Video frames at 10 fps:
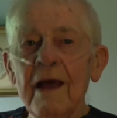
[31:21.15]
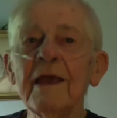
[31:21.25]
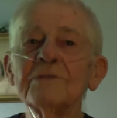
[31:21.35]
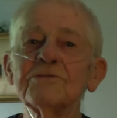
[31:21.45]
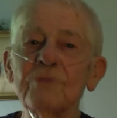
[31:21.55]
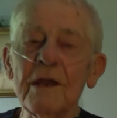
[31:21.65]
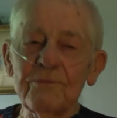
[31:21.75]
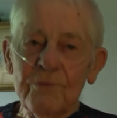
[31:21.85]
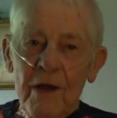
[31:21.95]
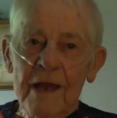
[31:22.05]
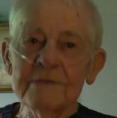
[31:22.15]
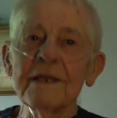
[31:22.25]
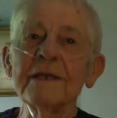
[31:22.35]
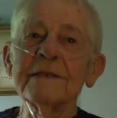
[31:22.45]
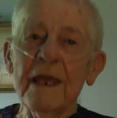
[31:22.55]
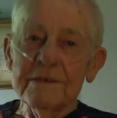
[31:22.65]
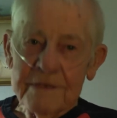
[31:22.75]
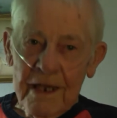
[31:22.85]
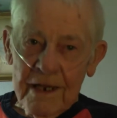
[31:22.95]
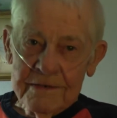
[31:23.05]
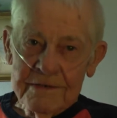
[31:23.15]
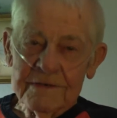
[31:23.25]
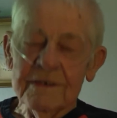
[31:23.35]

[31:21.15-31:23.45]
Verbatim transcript: I had straight friends and gay sex,